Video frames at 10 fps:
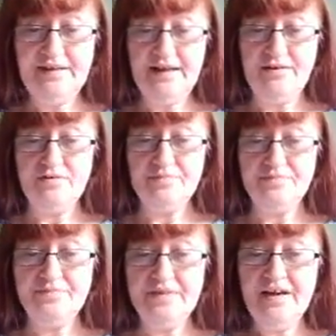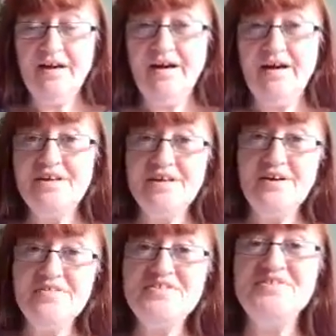Now, I
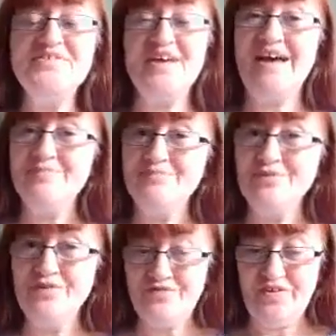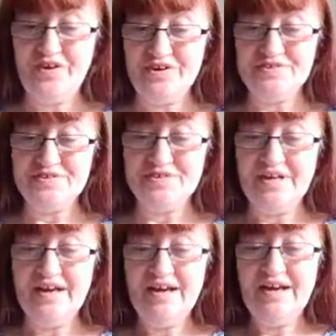know this is April the 1st,
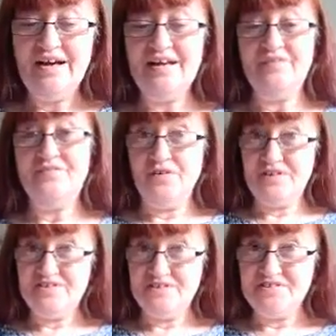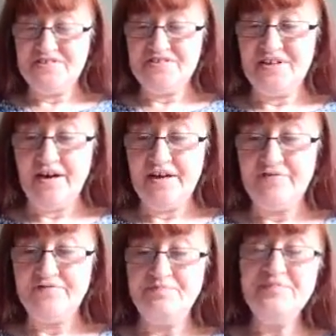if you're listening to this
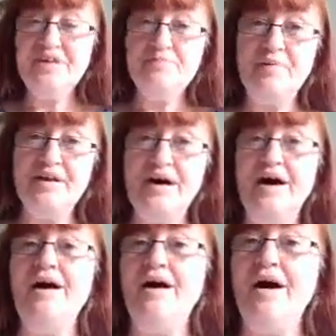live, but